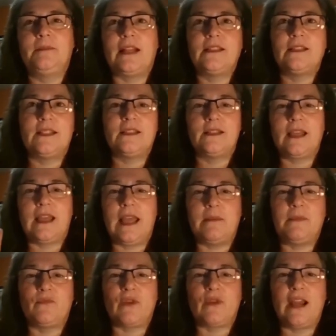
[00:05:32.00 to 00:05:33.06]
balances
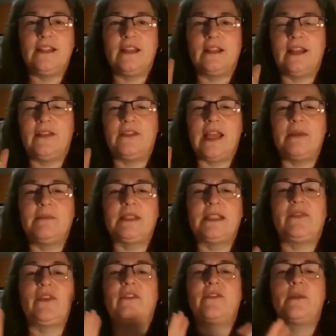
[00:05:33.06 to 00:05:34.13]
the right and left
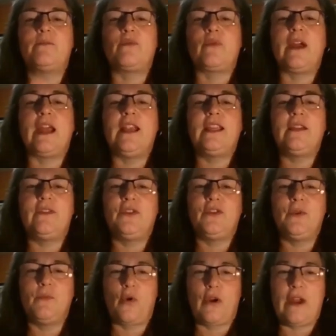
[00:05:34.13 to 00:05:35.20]
hemisphere of the brain, giving
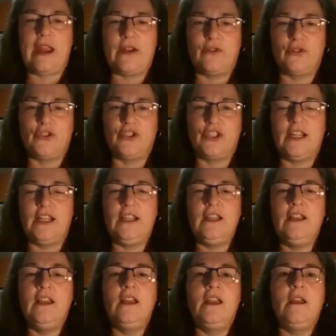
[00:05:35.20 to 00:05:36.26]
you more energy.
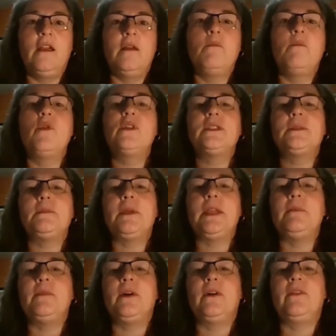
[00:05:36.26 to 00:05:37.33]
Most
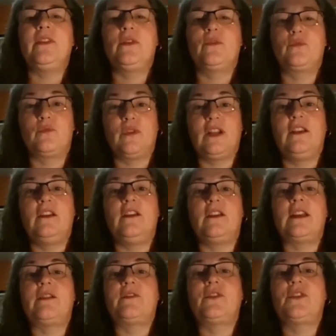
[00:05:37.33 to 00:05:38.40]
people feel really good
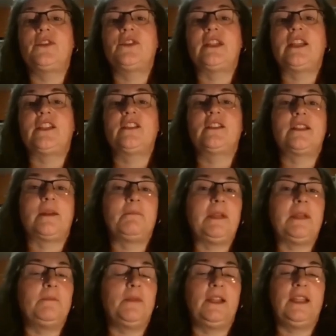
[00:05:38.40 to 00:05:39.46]
after their session. Some
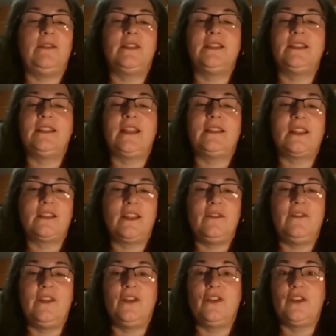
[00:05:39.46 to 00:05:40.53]
people even state that they
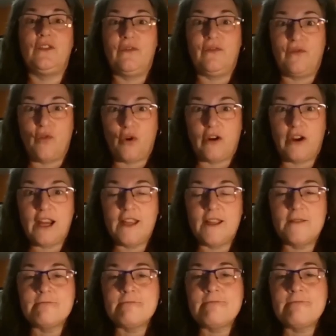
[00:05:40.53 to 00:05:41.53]
feel euphoric.